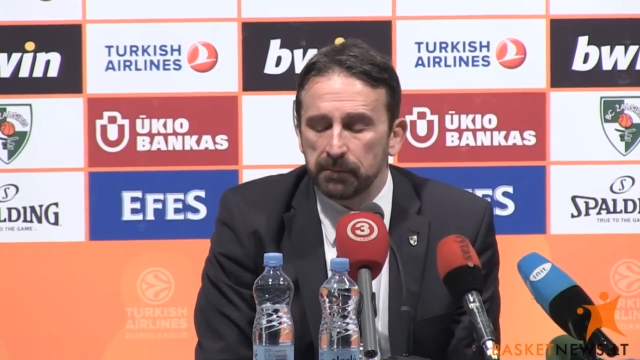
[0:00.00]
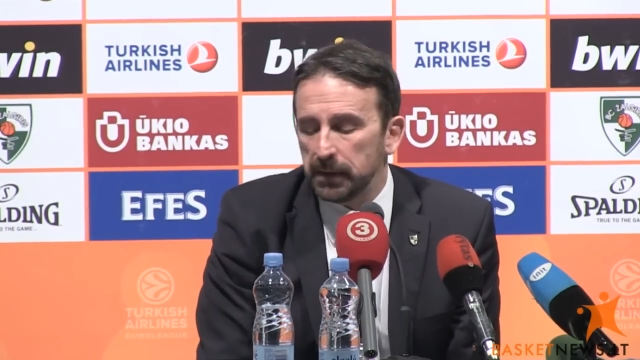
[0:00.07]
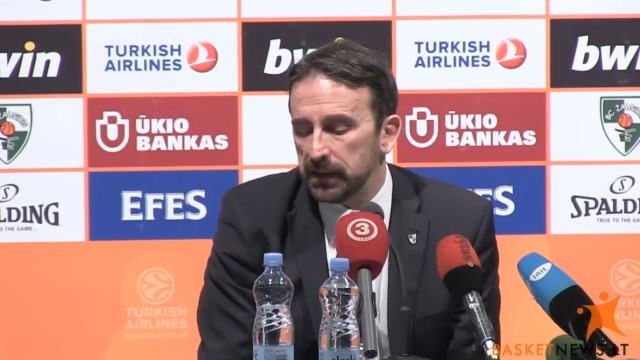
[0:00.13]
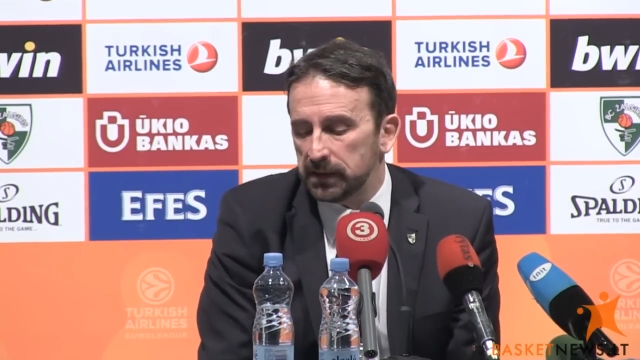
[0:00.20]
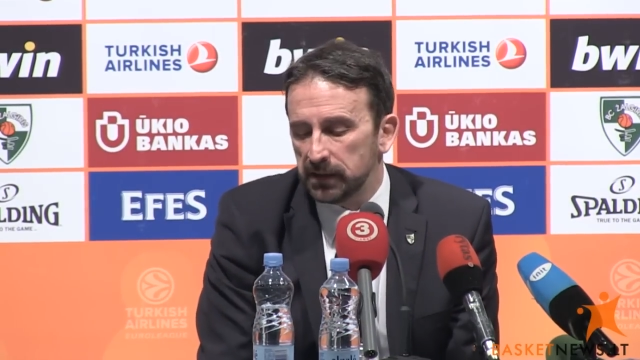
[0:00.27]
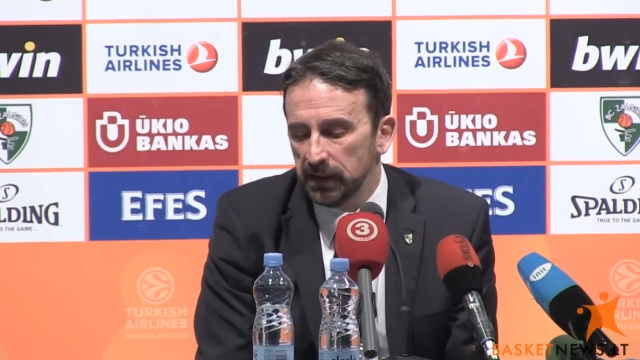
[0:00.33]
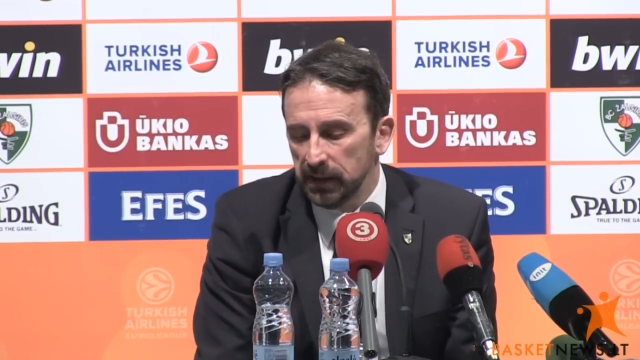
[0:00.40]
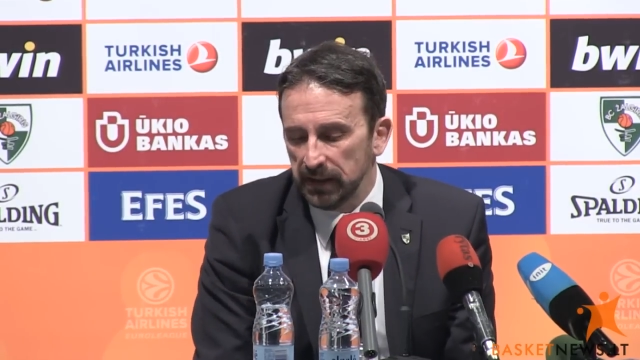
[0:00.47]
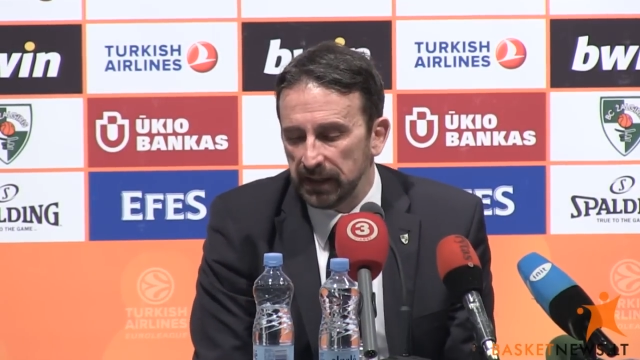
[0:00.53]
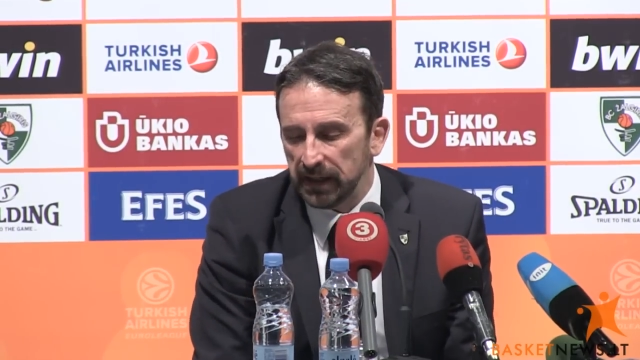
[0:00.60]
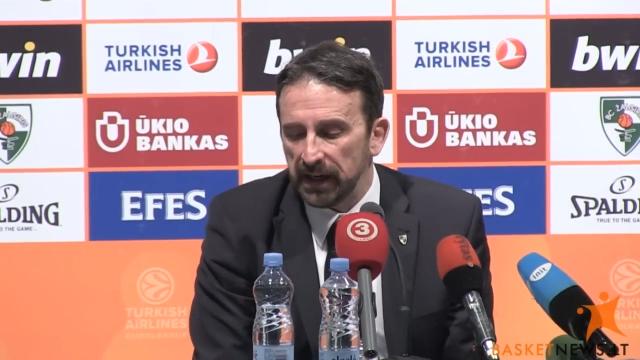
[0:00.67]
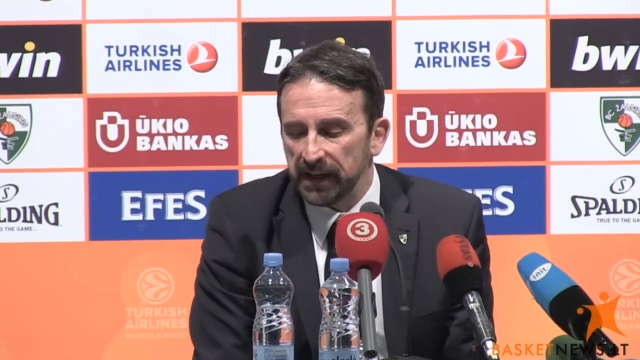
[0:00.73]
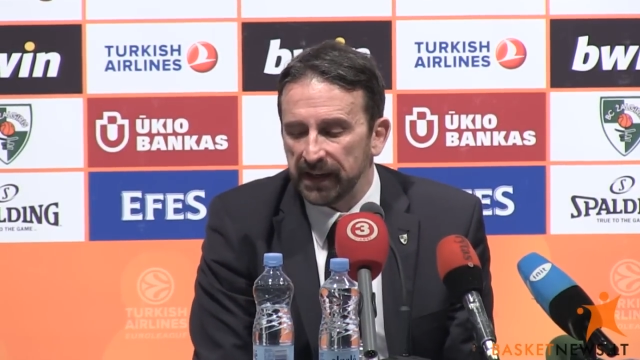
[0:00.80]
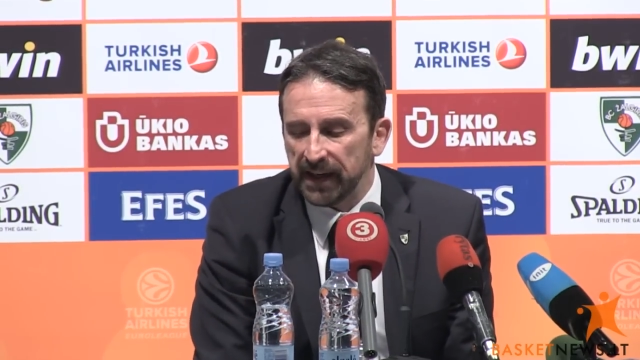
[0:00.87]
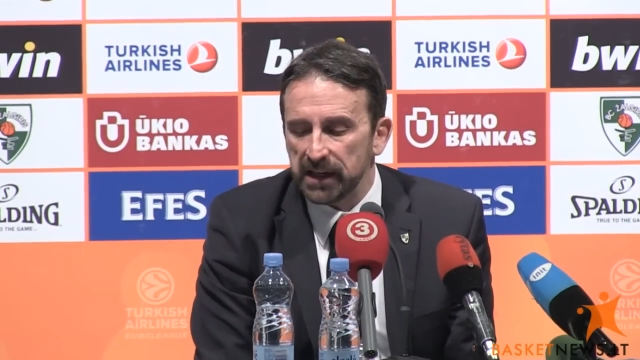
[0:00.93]
But
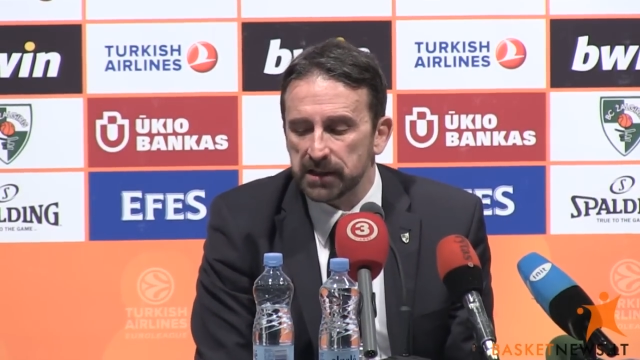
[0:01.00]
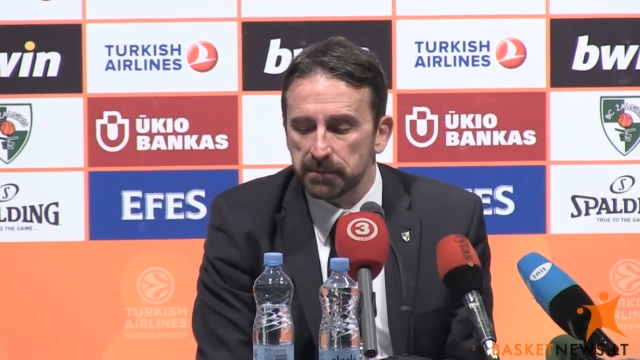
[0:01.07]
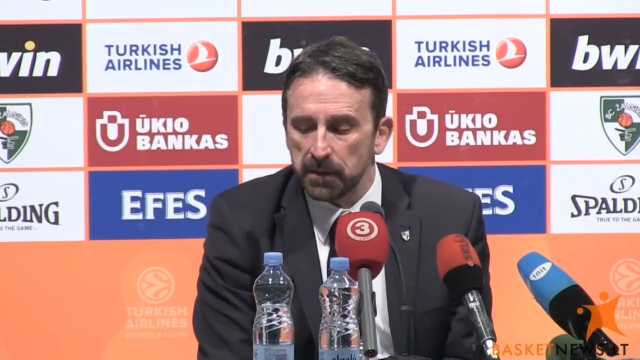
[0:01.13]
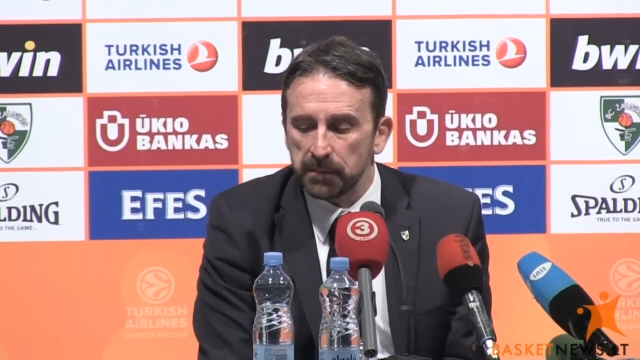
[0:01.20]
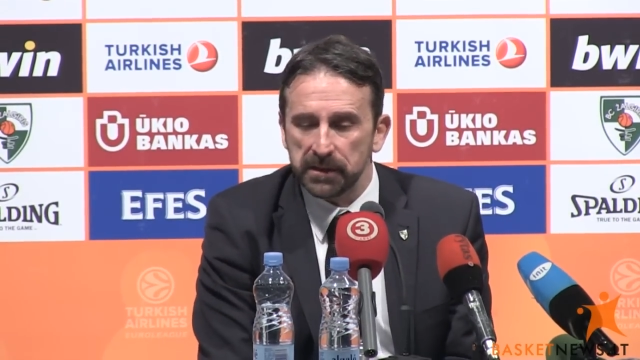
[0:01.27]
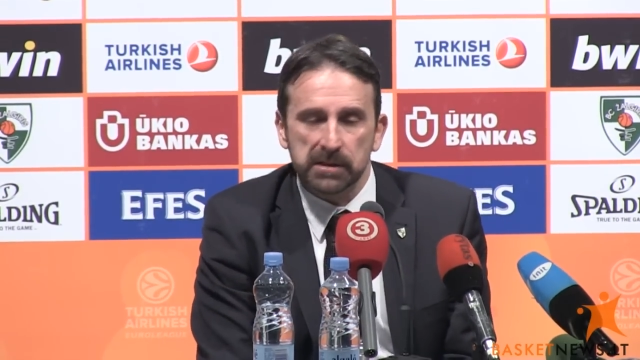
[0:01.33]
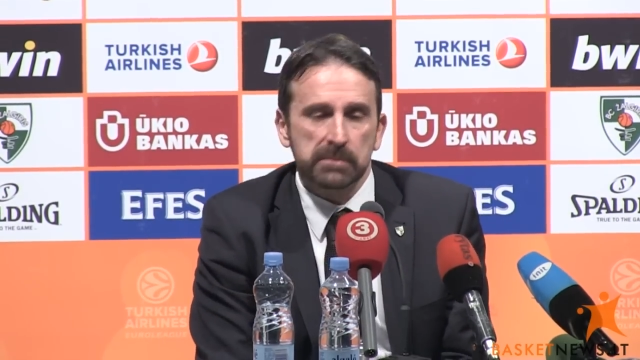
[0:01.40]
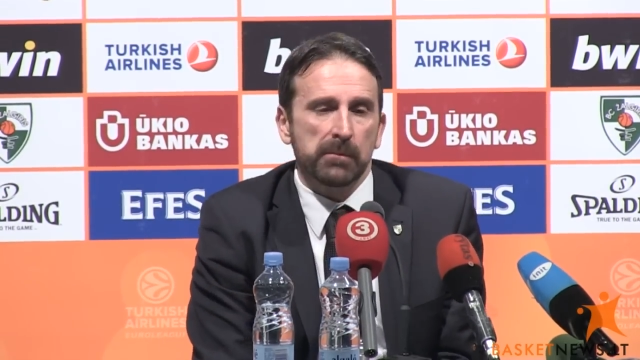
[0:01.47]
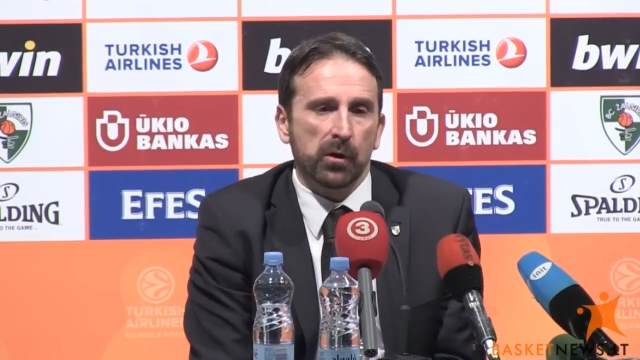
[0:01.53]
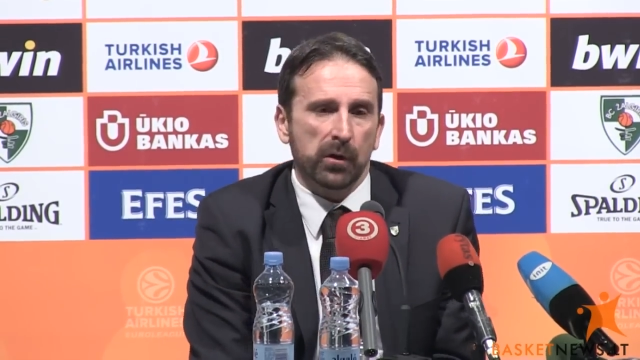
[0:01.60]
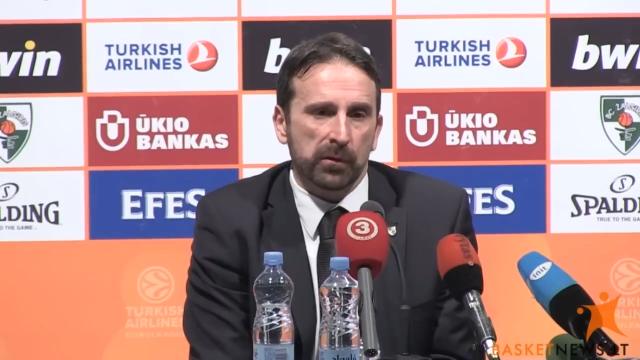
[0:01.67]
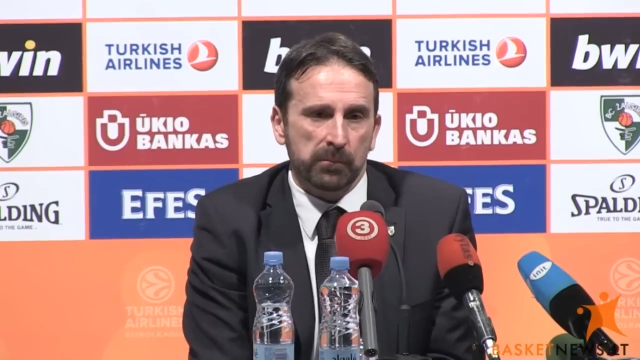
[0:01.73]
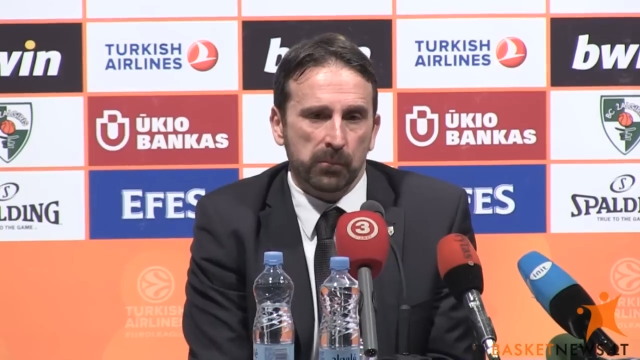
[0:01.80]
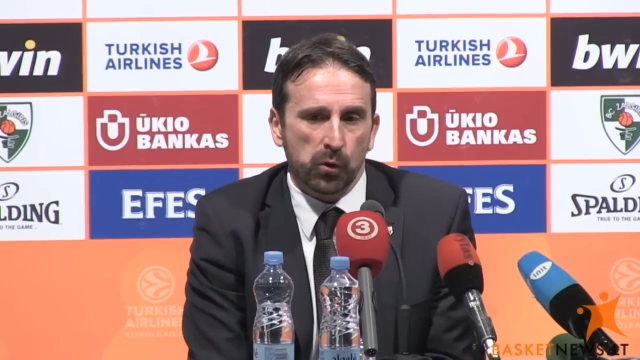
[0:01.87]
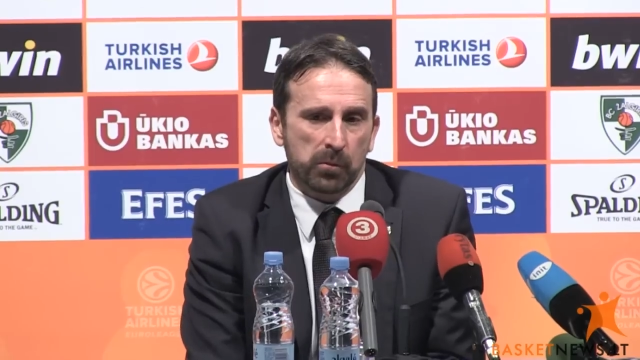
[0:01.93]
in any case, maybe it's more